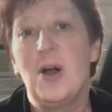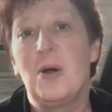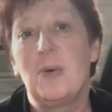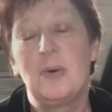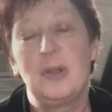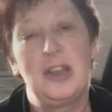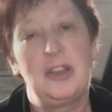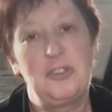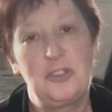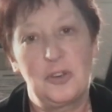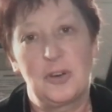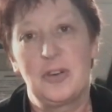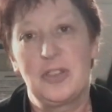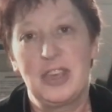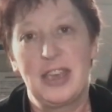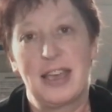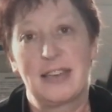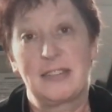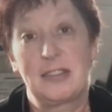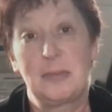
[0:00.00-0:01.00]
will enjoy
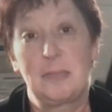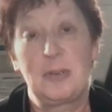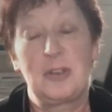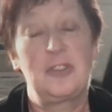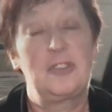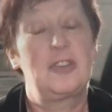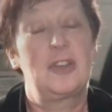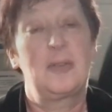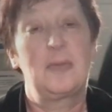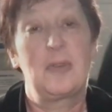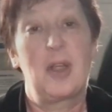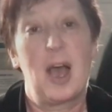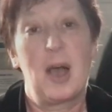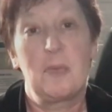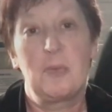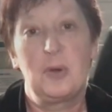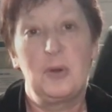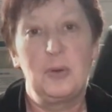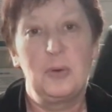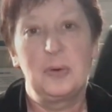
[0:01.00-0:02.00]
the exhibition, and
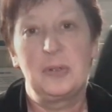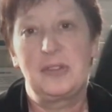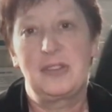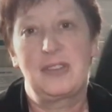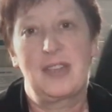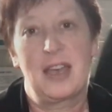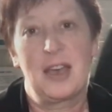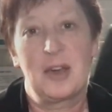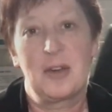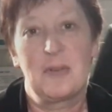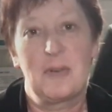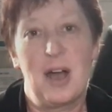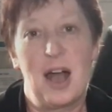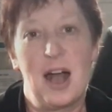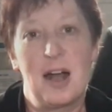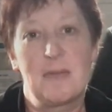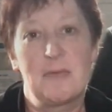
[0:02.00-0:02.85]
will also